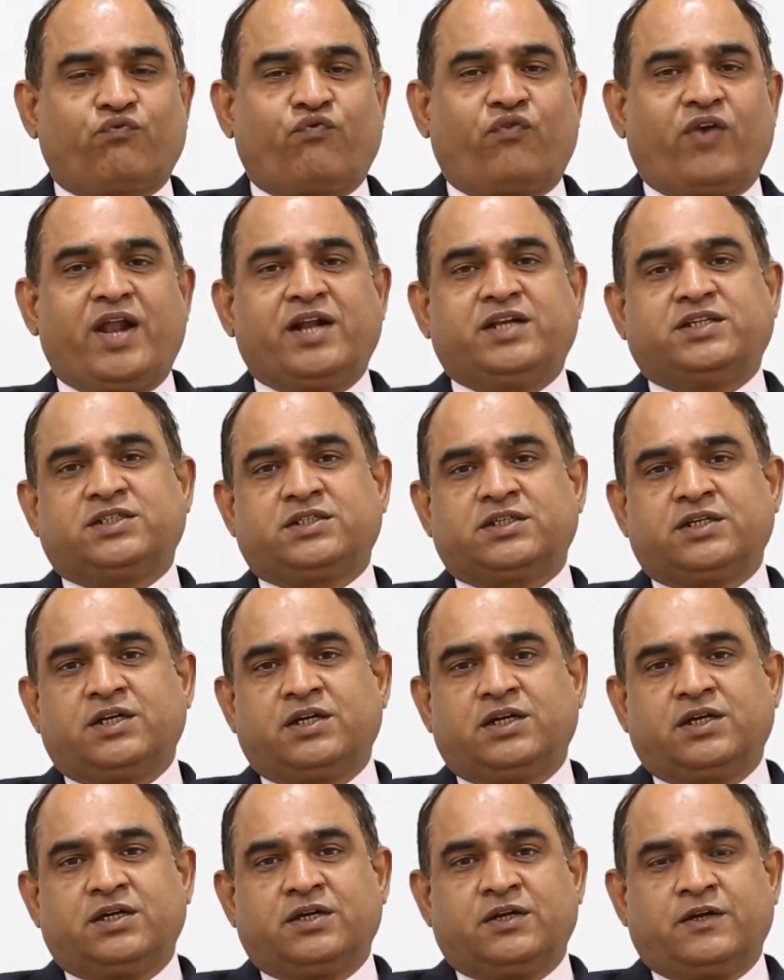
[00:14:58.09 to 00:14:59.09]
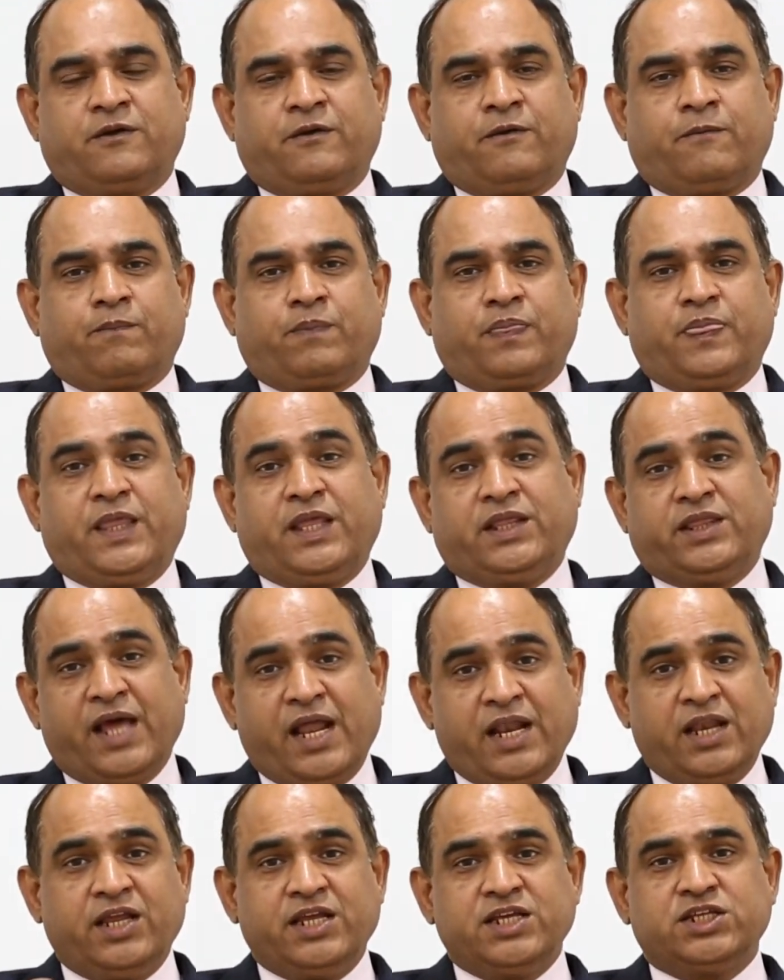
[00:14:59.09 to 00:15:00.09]
fled the
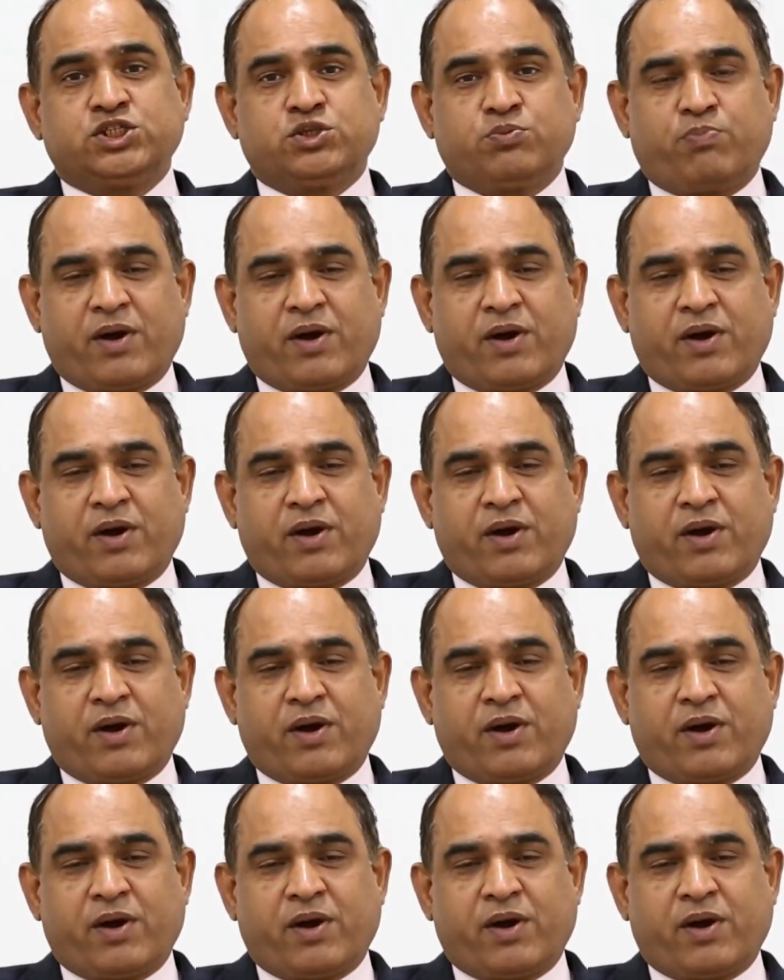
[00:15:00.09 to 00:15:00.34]
then East